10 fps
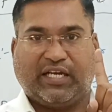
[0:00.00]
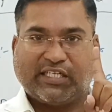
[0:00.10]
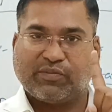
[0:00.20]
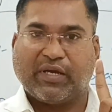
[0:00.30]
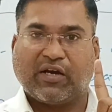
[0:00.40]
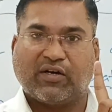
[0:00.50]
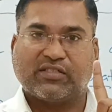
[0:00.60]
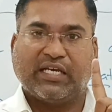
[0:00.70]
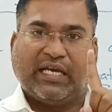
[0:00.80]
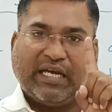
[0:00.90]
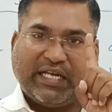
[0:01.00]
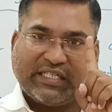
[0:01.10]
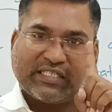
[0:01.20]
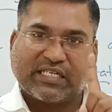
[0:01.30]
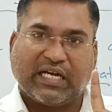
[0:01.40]
It's because
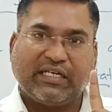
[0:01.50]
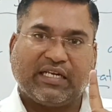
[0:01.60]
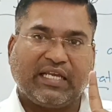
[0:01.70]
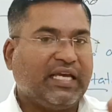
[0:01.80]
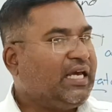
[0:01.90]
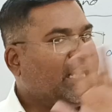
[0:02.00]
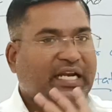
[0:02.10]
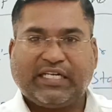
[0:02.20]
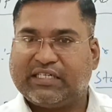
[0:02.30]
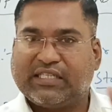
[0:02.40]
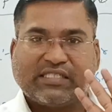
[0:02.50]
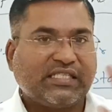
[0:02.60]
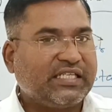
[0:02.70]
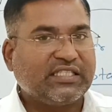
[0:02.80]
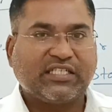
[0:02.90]
in this country, the
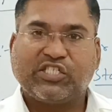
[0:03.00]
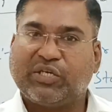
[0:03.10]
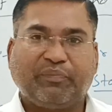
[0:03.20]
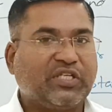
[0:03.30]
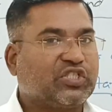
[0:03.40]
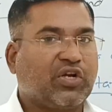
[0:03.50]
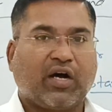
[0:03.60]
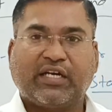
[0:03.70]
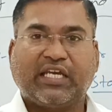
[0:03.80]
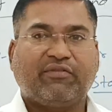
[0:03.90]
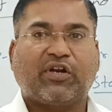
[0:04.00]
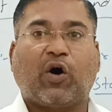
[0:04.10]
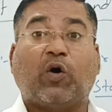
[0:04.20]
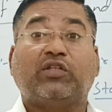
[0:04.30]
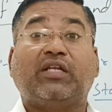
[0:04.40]
citizenship is not given
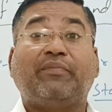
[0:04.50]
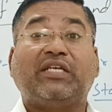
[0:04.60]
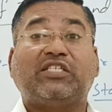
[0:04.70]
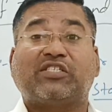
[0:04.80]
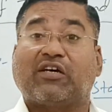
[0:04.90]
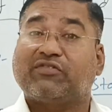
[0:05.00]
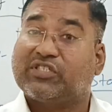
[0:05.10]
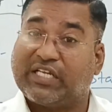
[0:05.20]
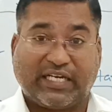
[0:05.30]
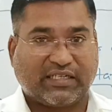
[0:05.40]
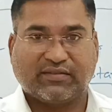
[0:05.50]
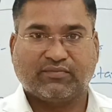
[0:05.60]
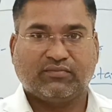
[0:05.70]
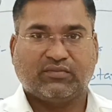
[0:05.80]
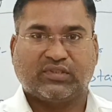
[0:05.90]
on the basis of state.
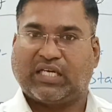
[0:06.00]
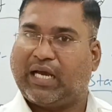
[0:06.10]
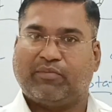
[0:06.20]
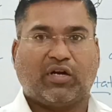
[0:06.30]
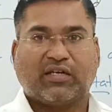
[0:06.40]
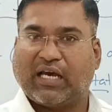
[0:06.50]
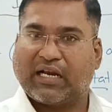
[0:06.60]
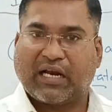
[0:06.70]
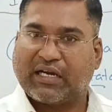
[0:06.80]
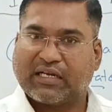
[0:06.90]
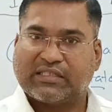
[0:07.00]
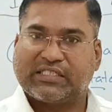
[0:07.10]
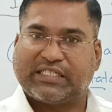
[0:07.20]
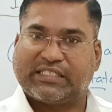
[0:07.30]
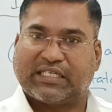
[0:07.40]
I'm not Karnataka
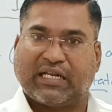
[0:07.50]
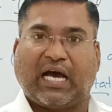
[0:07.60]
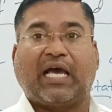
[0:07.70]
citizen,